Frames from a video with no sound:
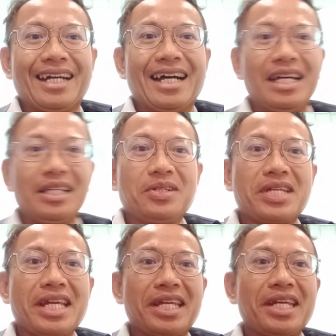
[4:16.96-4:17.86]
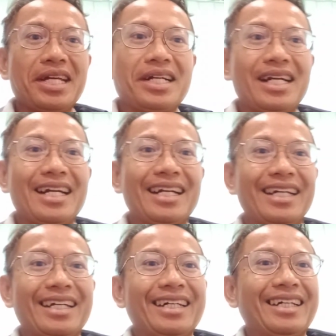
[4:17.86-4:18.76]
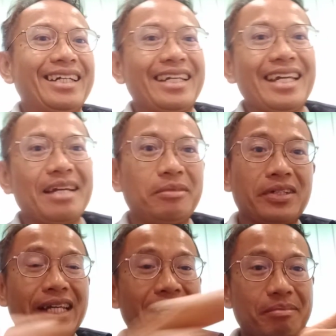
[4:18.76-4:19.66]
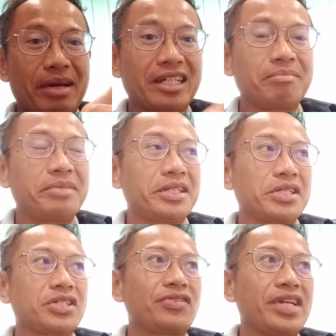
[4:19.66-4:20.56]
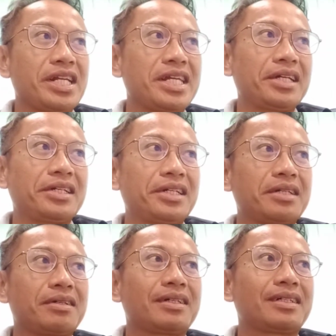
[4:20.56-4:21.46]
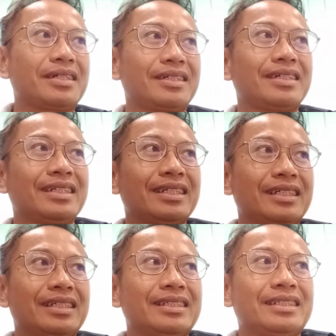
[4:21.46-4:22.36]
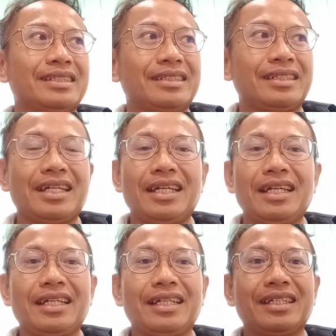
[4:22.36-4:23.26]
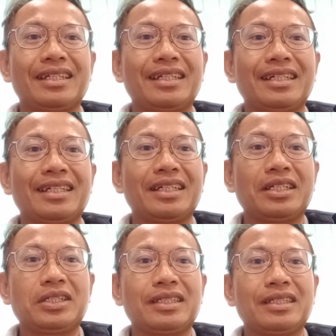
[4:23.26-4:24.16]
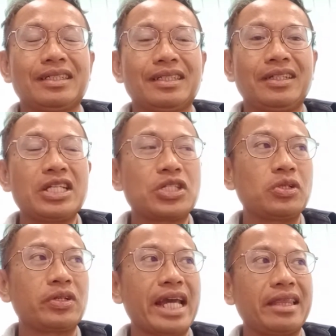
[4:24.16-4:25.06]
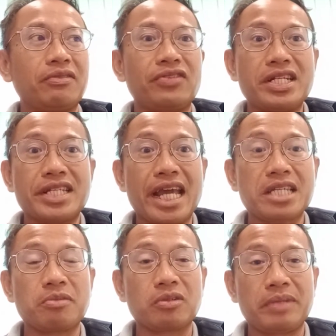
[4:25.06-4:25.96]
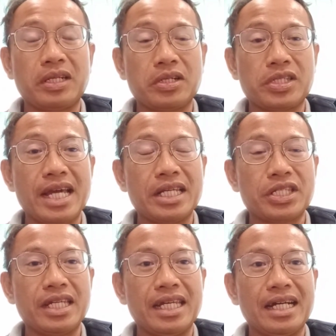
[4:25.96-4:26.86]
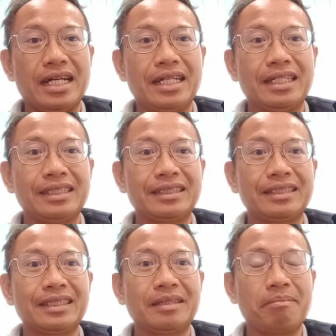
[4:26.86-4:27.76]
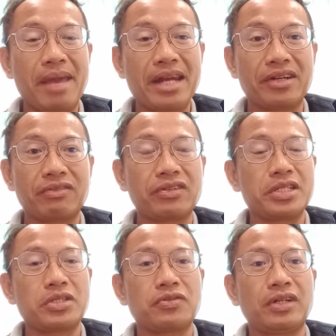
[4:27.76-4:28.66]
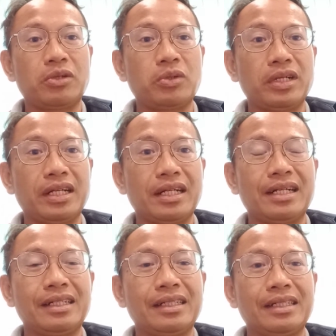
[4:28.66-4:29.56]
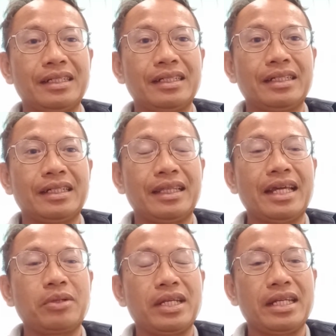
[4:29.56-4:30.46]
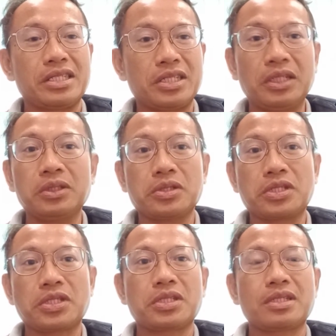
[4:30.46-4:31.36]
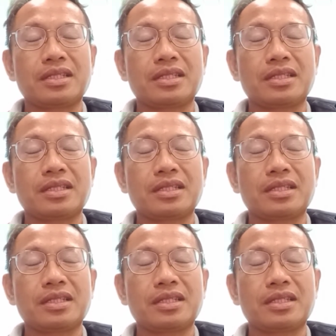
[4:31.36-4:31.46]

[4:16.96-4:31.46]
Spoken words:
looking here, okay, I'm looking at my computer screen here. Okay, you need to look at the free textbook, because that is the main reference for our that is used